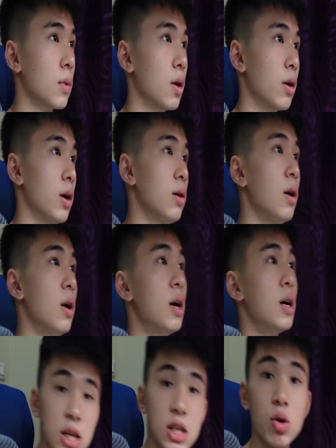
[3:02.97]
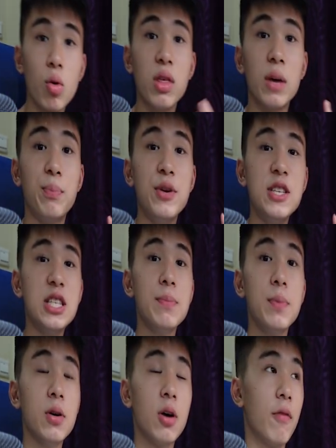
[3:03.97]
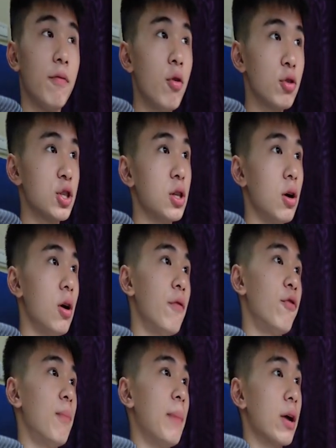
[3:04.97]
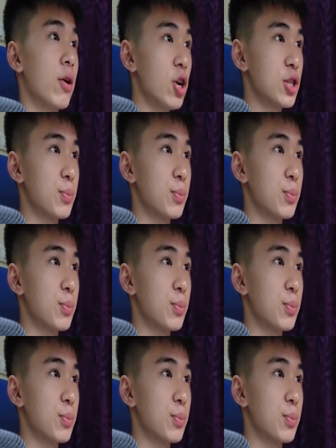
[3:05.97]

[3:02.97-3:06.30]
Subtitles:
Okay, so the principle of Hooke's law from my course